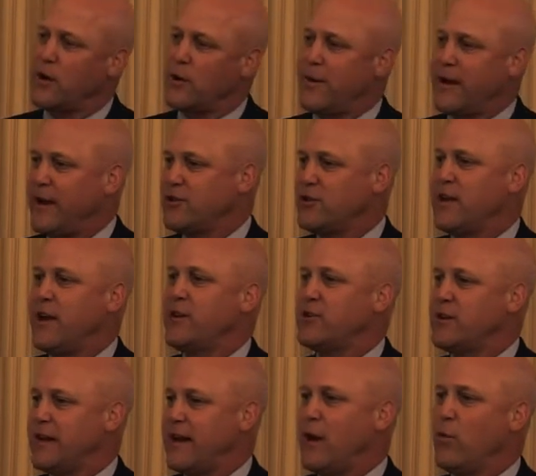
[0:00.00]
talk about
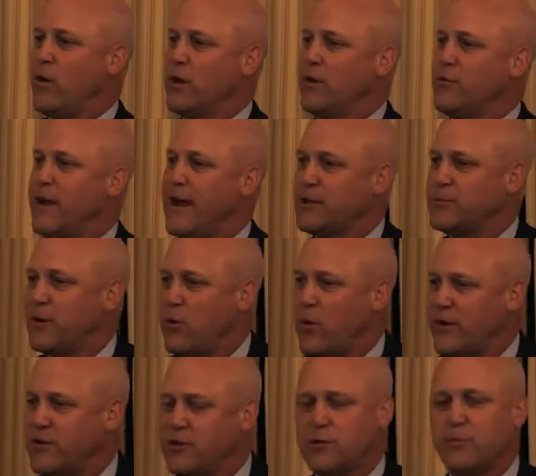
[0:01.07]
education, and I will if you ask me
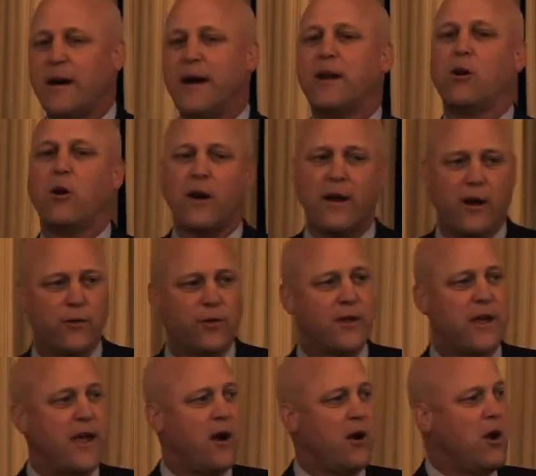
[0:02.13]
questions about it, or health
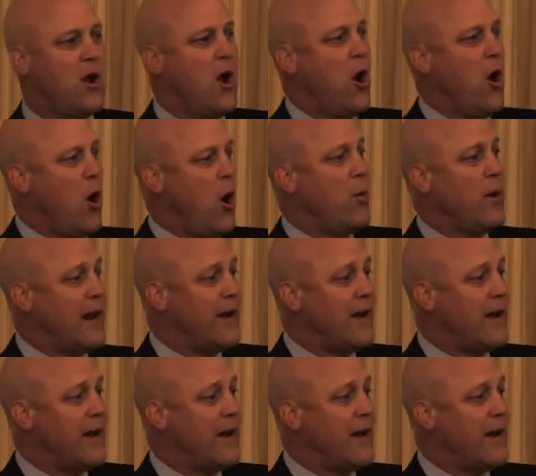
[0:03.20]
care, or